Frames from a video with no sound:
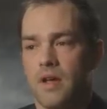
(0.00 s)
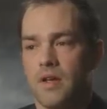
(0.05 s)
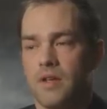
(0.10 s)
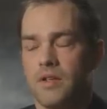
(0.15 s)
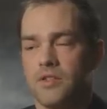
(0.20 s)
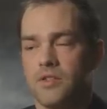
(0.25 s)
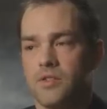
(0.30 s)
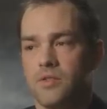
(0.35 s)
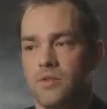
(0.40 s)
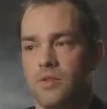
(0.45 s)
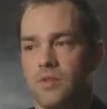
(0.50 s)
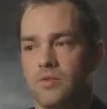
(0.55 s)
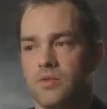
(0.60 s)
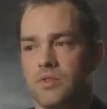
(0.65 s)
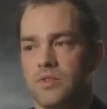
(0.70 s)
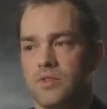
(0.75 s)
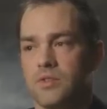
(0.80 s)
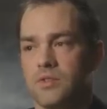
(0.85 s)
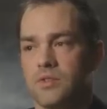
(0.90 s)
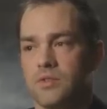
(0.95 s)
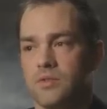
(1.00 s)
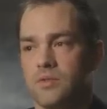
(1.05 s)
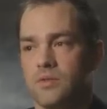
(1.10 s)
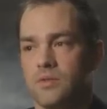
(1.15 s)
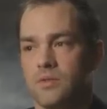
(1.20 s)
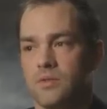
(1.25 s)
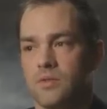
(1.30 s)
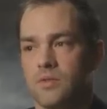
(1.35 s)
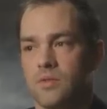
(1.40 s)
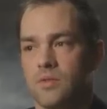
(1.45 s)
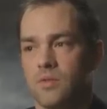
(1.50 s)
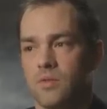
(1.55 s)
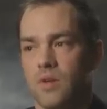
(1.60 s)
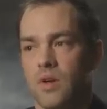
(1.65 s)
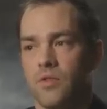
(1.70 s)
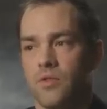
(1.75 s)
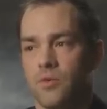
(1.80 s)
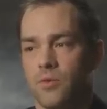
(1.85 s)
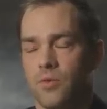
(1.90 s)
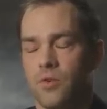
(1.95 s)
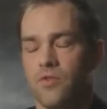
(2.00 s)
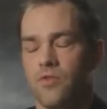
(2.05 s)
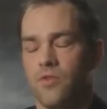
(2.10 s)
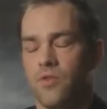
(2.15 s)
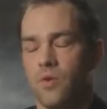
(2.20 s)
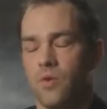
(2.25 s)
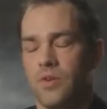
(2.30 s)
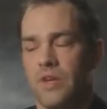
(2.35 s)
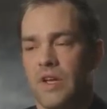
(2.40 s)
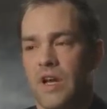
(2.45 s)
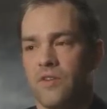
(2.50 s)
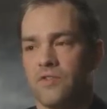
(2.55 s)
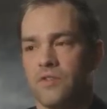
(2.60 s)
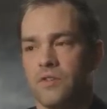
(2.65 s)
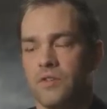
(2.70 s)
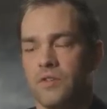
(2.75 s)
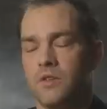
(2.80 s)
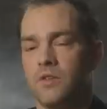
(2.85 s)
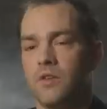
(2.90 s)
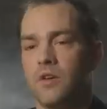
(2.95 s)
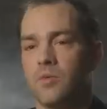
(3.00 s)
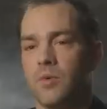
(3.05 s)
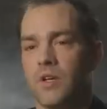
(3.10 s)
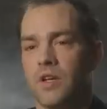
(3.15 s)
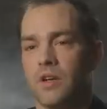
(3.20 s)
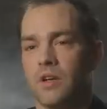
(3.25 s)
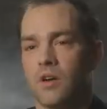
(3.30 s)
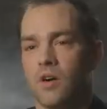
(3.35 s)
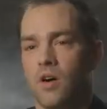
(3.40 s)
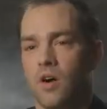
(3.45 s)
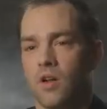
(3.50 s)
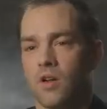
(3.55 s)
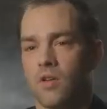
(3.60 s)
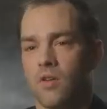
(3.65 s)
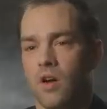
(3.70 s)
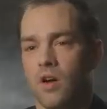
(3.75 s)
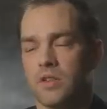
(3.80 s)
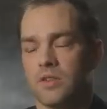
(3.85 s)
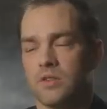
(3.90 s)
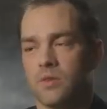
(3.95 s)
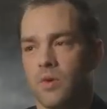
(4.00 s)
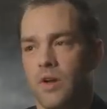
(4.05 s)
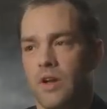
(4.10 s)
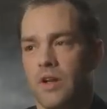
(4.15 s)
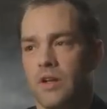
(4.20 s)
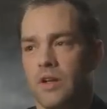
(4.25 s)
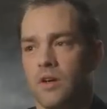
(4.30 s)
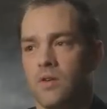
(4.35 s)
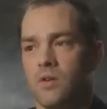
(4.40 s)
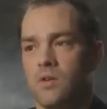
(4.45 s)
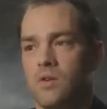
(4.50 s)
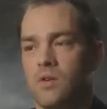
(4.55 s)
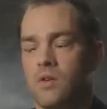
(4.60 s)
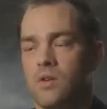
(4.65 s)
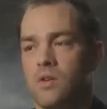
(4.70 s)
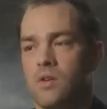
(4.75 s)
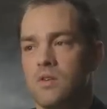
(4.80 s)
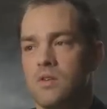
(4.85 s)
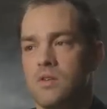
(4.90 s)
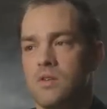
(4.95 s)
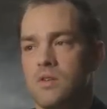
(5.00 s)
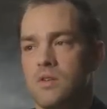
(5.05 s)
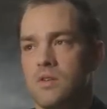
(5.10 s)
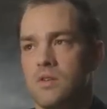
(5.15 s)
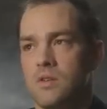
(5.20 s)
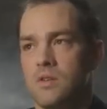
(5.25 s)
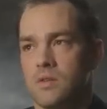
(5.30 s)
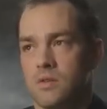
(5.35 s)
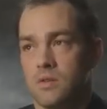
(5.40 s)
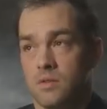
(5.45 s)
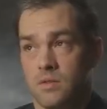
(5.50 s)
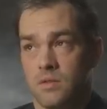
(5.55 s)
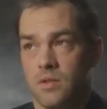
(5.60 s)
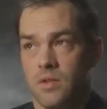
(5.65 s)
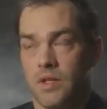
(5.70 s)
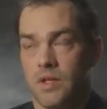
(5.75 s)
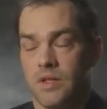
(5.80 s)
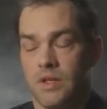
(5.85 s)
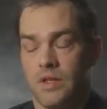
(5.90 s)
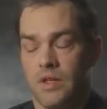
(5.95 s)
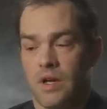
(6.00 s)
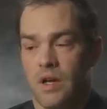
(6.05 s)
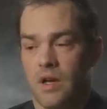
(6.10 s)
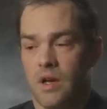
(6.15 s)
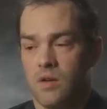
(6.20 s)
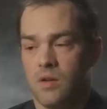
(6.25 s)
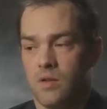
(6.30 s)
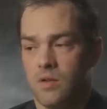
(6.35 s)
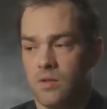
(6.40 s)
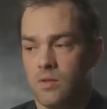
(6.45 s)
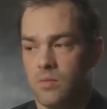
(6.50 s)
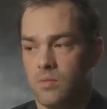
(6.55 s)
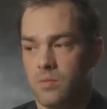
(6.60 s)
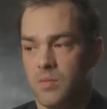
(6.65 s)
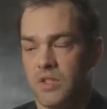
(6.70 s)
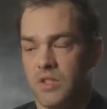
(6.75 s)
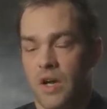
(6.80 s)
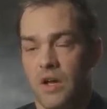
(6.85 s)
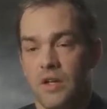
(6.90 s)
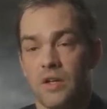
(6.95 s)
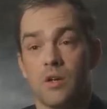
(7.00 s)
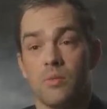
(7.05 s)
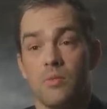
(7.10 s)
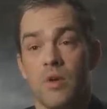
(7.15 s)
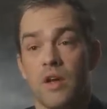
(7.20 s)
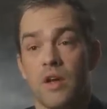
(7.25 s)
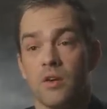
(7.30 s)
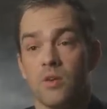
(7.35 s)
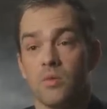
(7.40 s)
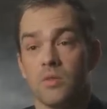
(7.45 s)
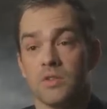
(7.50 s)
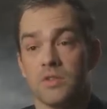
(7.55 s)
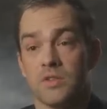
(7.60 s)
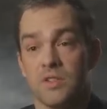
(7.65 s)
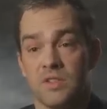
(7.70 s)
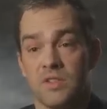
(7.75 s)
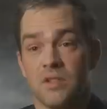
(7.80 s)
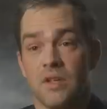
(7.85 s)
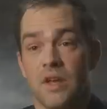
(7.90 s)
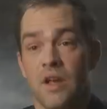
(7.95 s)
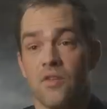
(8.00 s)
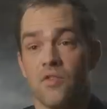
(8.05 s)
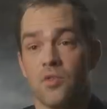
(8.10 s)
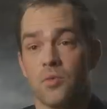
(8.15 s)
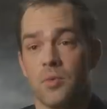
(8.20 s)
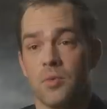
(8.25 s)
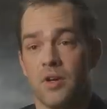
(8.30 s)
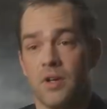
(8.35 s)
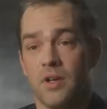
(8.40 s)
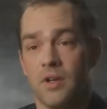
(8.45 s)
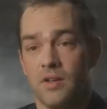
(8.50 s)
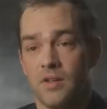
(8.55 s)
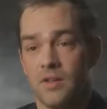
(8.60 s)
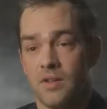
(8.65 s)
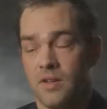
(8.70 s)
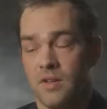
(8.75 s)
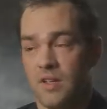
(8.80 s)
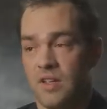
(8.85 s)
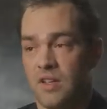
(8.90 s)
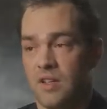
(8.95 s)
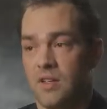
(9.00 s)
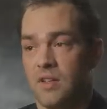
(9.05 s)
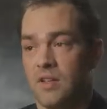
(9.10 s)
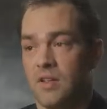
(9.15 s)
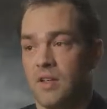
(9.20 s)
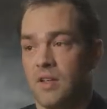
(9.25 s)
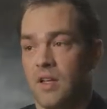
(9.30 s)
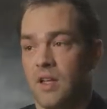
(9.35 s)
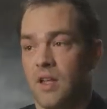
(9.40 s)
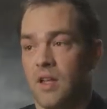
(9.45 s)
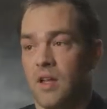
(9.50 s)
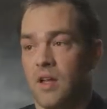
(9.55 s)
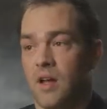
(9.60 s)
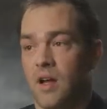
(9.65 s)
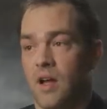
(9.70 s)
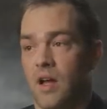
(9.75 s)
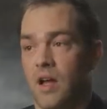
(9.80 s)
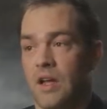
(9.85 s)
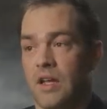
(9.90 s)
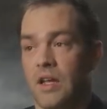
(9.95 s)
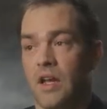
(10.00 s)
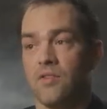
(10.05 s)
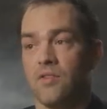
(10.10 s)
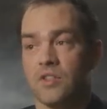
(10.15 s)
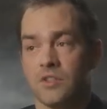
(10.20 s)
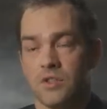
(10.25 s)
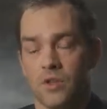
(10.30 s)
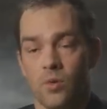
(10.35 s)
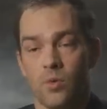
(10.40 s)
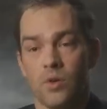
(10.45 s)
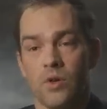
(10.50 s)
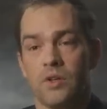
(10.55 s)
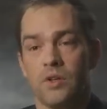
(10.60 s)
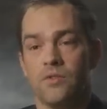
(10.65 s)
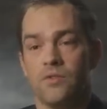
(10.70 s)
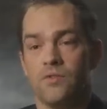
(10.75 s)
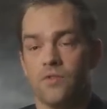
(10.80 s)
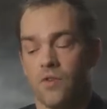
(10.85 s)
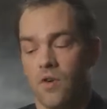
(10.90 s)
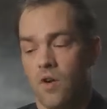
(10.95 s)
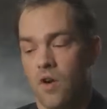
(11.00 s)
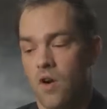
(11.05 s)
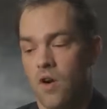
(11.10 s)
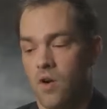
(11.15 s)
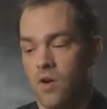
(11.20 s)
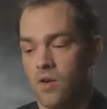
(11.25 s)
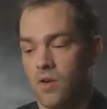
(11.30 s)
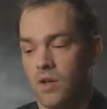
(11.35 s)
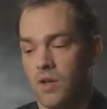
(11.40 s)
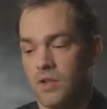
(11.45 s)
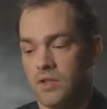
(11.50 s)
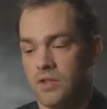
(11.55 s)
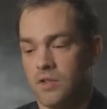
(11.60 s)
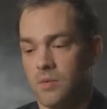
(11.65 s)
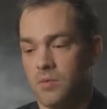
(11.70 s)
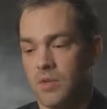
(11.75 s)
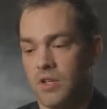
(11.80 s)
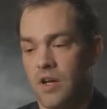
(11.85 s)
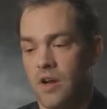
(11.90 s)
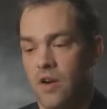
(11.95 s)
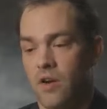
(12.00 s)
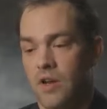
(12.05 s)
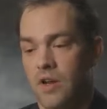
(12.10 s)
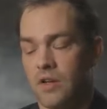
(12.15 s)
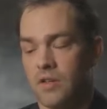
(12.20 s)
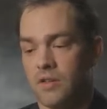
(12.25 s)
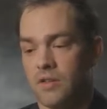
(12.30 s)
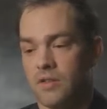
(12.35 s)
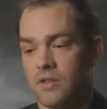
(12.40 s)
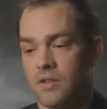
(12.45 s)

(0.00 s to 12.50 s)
And shoot, it was around 3 or 4 in the afternoon, and we get a call across the radio. The battalion commander wants to see everybody. He gave us a grid for our assembly area.